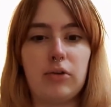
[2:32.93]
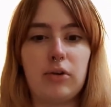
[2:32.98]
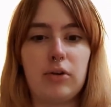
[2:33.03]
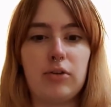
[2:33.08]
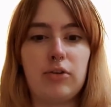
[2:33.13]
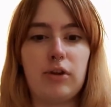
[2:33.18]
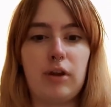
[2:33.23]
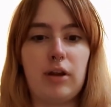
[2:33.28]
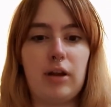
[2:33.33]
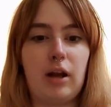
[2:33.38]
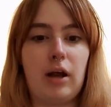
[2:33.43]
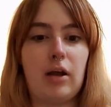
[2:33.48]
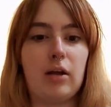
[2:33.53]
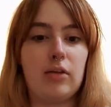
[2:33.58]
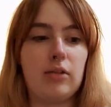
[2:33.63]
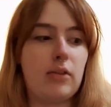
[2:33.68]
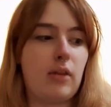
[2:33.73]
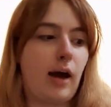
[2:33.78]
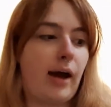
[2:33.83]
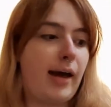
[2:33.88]
So then
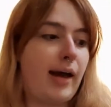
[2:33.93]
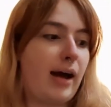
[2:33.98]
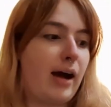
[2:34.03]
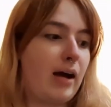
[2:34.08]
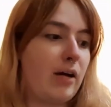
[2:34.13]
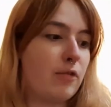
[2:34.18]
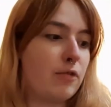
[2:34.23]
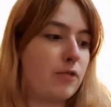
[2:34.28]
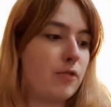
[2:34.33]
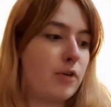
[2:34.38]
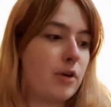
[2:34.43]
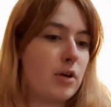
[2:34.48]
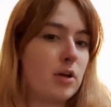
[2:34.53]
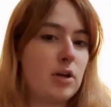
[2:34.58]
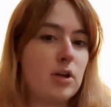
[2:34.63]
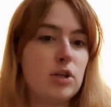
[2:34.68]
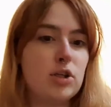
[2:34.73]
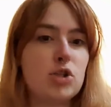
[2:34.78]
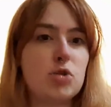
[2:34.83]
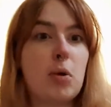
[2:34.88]
I have
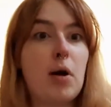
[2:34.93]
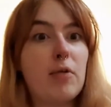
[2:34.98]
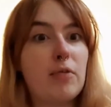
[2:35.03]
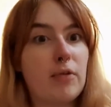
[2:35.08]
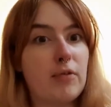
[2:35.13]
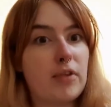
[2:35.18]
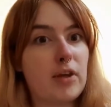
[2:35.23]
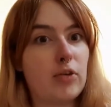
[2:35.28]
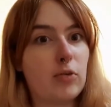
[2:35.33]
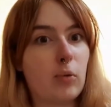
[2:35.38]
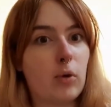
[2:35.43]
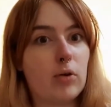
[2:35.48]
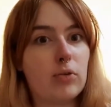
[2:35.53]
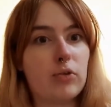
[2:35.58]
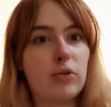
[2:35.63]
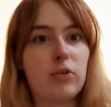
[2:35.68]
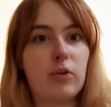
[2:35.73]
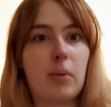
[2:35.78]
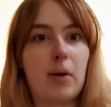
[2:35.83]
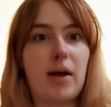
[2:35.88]
12 of these
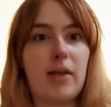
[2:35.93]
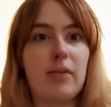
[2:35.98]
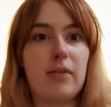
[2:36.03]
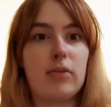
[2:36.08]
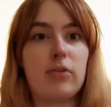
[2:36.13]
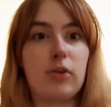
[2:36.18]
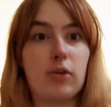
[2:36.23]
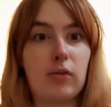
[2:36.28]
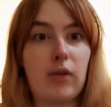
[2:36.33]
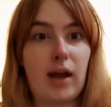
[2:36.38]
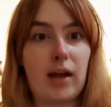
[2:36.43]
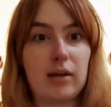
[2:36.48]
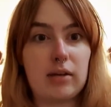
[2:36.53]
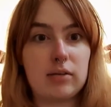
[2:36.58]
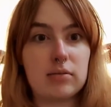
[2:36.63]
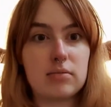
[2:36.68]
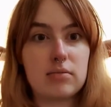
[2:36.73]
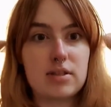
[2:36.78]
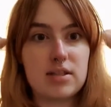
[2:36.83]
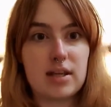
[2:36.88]
ones, so I do then
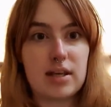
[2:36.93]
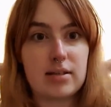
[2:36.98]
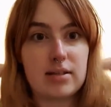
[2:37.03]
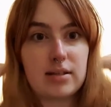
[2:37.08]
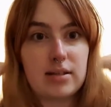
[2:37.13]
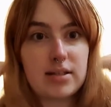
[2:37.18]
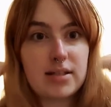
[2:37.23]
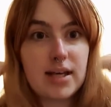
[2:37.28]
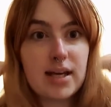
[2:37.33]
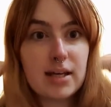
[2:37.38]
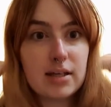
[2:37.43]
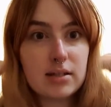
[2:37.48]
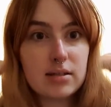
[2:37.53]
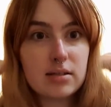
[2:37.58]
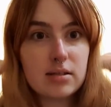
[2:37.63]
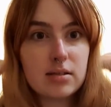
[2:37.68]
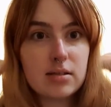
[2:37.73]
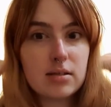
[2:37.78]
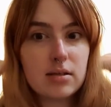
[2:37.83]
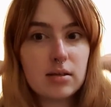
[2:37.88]
6 and
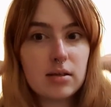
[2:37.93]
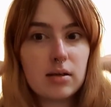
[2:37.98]
6,